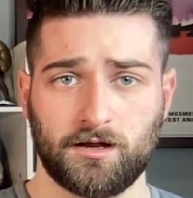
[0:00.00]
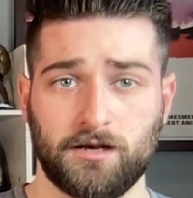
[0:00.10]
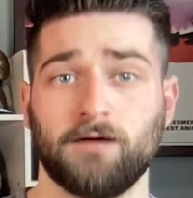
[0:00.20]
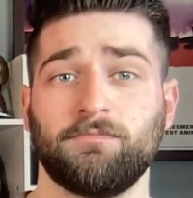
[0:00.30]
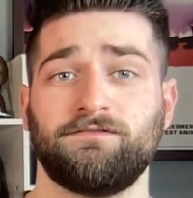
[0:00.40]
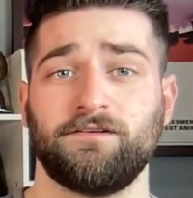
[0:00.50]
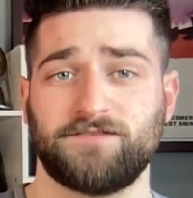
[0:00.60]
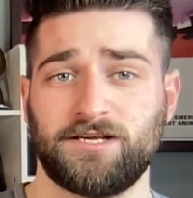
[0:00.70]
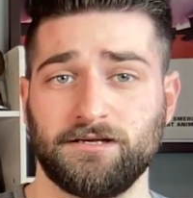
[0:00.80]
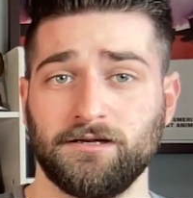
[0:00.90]
Number
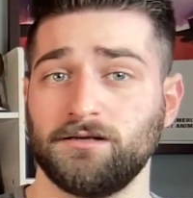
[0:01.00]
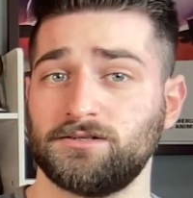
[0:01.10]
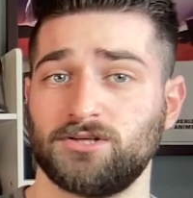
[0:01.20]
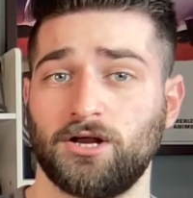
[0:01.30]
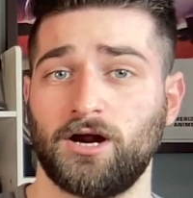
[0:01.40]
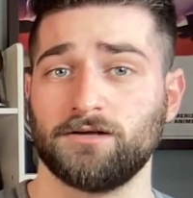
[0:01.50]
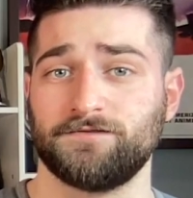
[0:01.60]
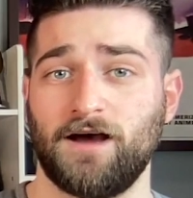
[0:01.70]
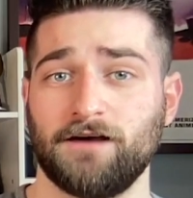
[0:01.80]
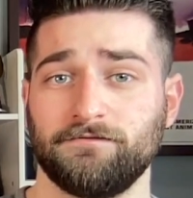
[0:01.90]
15,
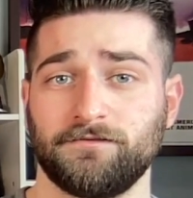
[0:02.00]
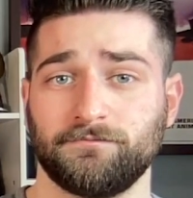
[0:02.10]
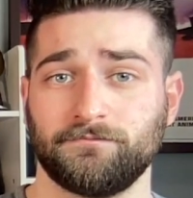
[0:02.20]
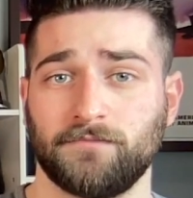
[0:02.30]
Slaughterhouse-Five.